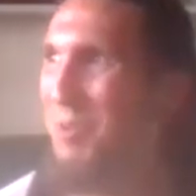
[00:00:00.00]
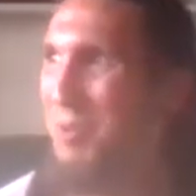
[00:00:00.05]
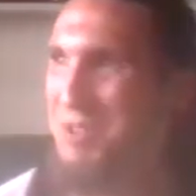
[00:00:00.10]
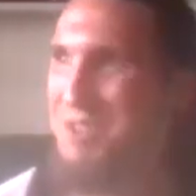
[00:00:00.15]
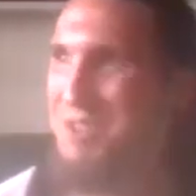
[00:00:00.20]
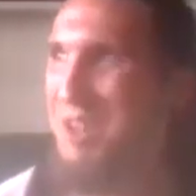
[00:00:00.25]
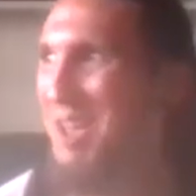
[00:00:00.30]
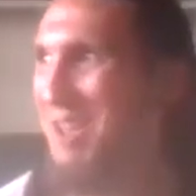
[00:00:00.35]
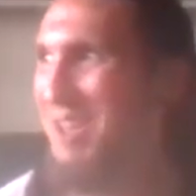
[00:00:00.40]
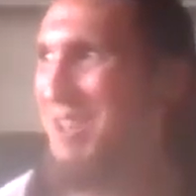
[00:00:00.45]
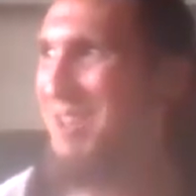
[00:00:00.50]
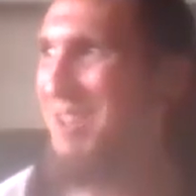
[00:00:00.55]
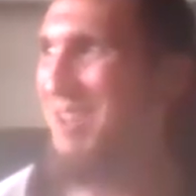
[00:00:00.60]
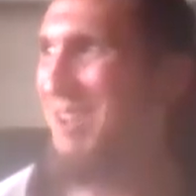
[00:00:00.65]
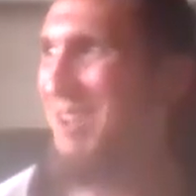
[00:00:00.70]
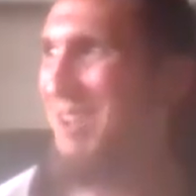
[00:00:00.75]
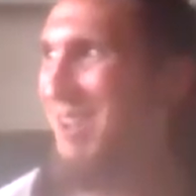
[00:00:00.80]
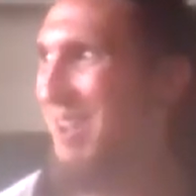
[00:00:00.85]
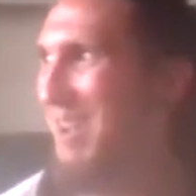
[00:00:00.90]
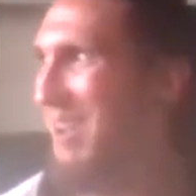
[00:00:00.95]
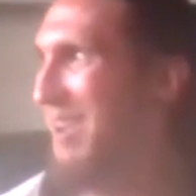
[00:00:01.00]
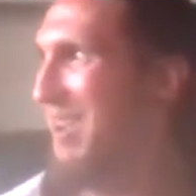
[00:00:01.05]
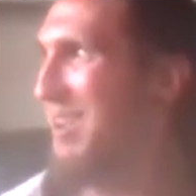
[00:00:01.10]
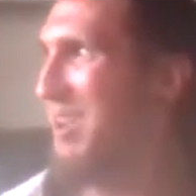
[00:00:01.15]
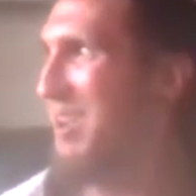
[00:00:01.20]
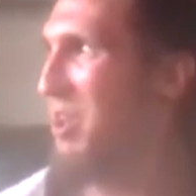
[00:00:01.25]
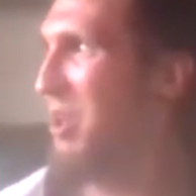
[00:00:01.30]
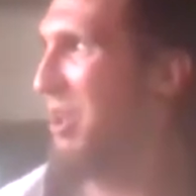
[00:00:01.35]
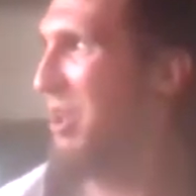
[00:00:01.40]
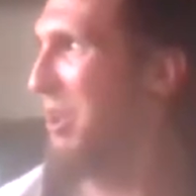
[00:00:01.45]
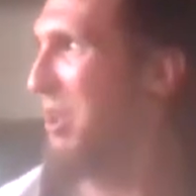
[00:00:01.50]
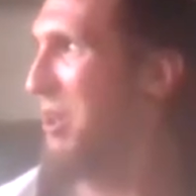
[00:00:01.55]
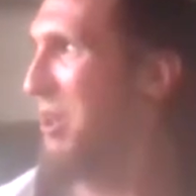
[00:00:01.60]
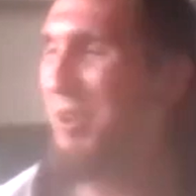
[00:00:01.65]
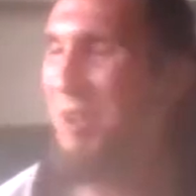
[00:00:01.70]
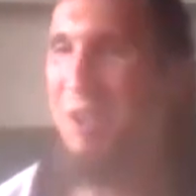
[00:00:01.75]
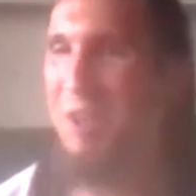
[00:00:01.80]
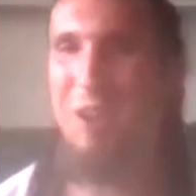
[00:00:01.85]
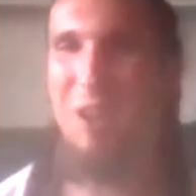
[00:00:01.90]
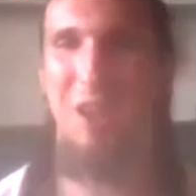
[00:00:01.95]
like uh, clearly
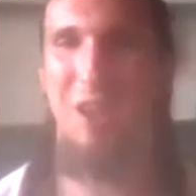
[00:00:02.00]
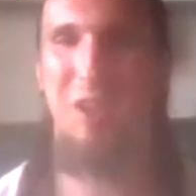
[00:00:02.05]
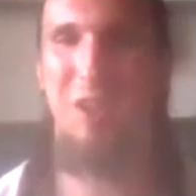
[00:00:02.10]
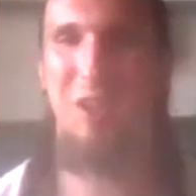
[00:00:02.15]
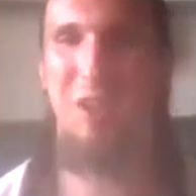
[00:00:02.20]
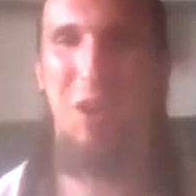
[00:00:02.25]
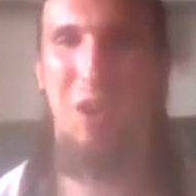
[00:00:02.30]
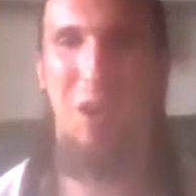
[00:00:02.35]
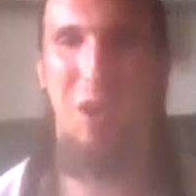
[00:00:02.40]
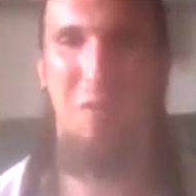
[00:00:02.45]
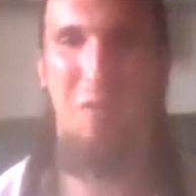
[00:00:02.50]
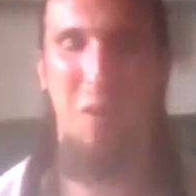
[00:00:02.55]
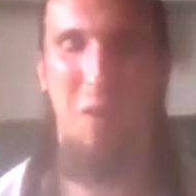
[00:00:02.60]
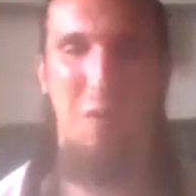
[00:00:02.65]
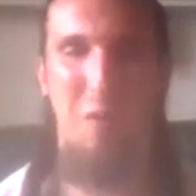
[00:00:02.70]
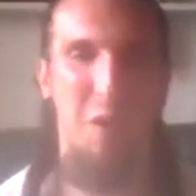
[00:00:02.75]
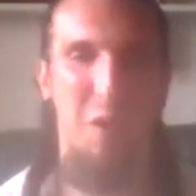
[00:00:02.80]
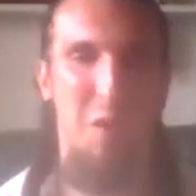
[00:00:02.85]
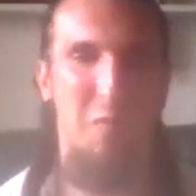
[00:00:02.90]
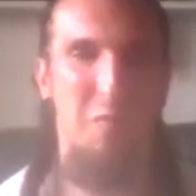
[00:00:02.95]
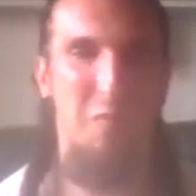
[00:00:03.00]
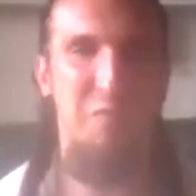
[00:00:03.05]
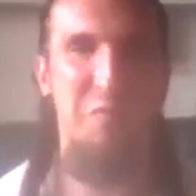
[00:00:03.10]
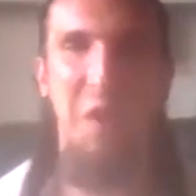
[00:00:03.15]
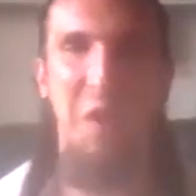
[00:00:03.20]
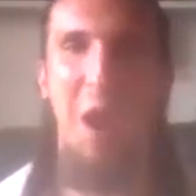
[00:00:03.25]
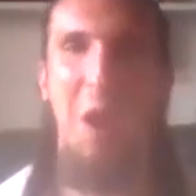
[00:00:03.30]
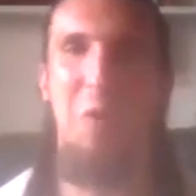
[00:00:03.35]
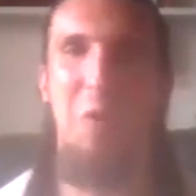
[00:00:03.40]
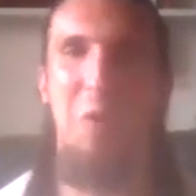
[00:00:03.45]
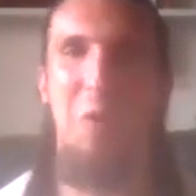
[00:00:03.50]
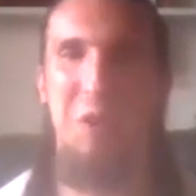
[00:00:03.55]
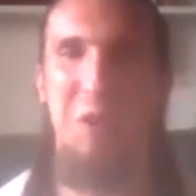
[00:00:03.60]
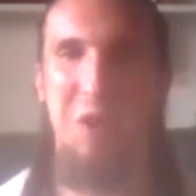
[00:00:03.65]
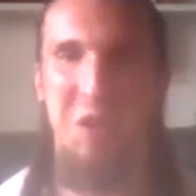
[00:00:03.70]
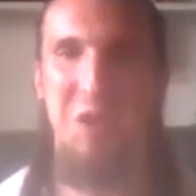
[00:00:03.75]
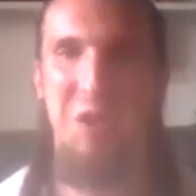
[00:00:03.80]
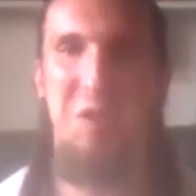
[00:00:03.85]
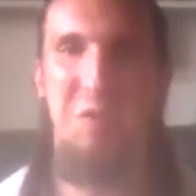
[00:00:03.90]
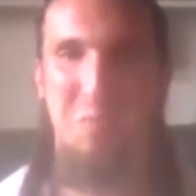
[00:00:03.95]
like a, a, a very
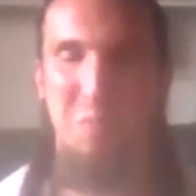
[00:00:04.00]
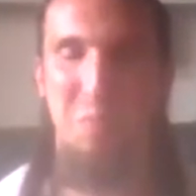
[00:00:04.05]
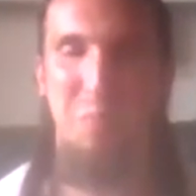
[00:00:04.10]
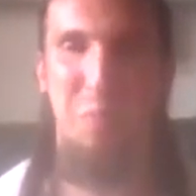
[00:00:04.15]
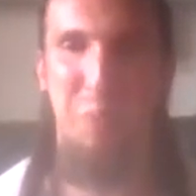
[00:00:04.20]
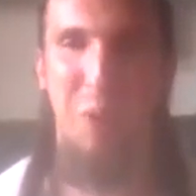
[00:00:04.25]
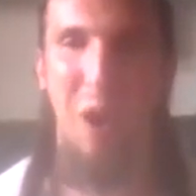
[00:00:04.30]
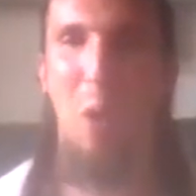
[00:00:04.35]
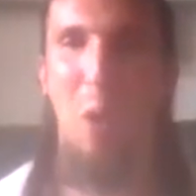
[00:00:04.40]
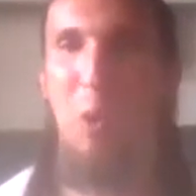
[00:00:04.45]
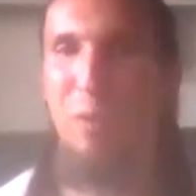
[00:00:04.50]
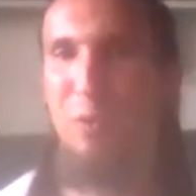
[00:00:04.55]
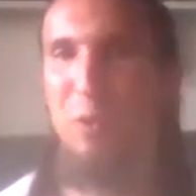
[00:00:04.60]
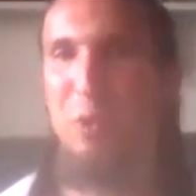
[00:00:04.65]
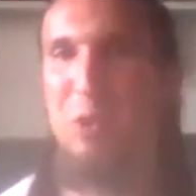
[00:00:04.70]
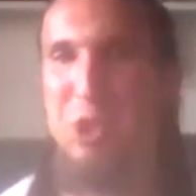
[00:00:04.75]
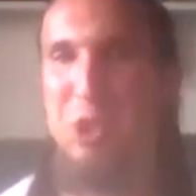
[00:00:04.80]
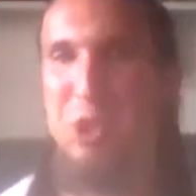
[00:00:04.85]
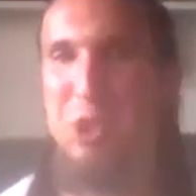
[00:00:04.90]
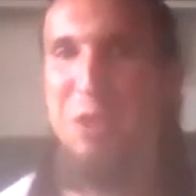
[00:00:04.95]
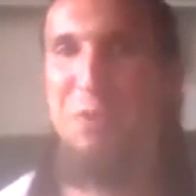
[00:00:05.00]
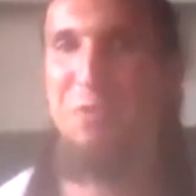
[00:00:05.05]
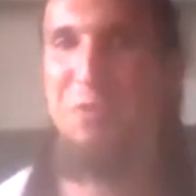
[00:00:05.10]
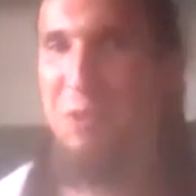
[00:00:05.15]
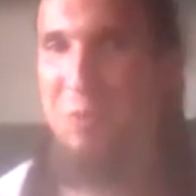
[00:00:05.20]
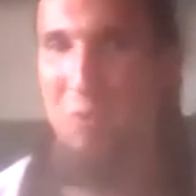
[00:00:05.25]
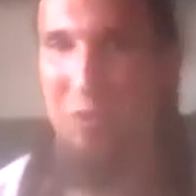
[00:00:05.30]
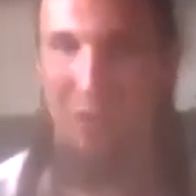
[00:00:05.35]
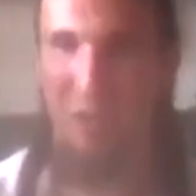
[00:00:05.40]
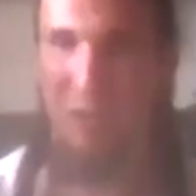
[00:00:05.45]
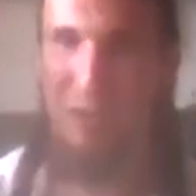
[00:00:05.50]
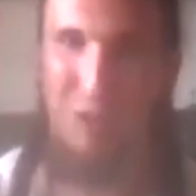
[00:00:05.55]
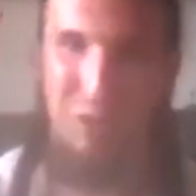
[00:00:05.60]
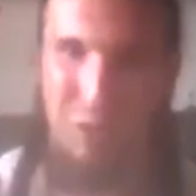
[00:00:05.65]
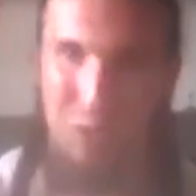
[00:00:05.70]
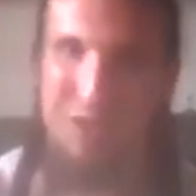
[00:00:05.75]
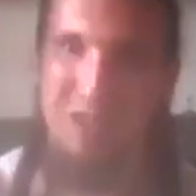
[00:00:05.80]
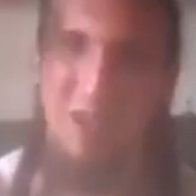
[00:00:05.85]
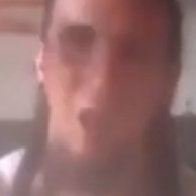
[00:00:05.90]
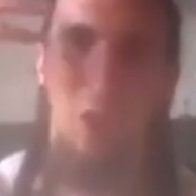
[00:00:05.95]
powerful chieftain with you know his
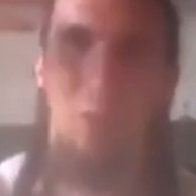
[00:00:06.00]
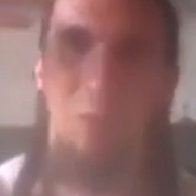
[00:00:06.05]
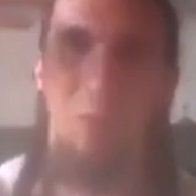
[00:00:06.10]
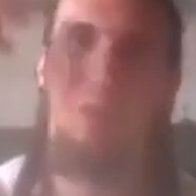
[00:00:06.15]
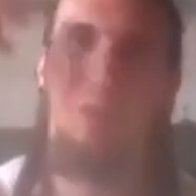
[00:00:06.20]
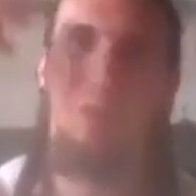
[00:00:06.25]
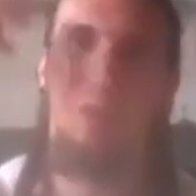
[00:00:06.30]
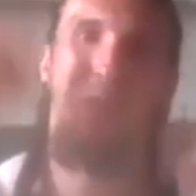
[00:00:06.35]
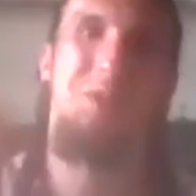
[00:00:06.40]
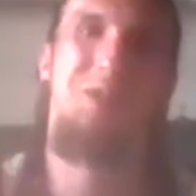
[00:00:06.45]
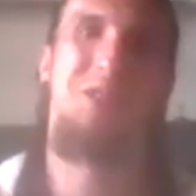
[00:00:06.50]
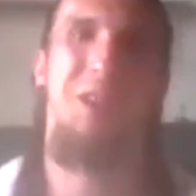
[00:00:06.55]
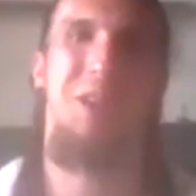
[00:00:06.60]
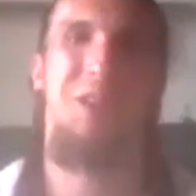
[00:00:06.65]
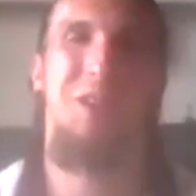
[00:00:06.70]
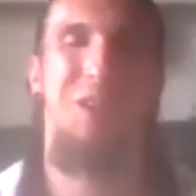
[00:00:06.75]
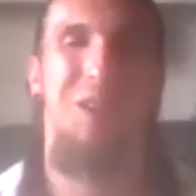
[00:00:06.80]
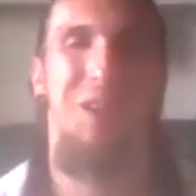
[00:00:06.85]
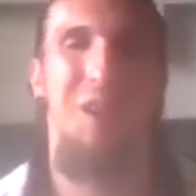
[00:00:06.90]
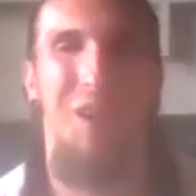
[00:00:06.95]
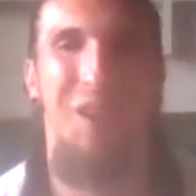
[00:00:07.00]
helmet was like uh